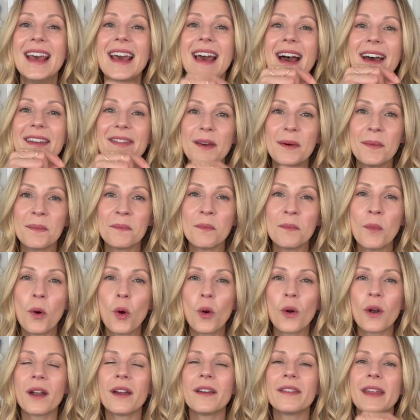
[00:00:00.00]
And the
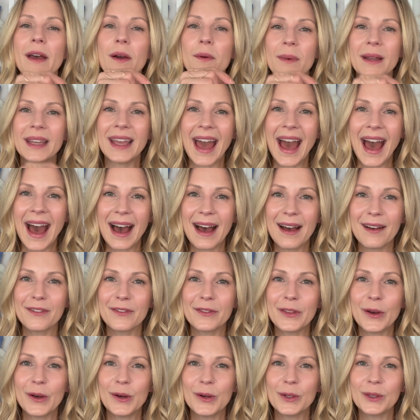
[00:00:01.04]
more that we have
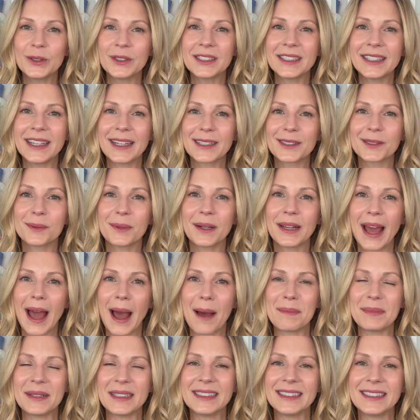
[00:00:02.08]
those, guess what
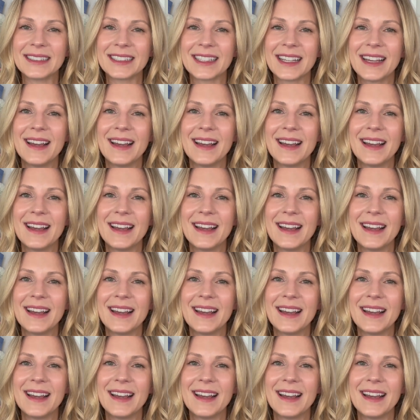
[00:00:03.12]
happens?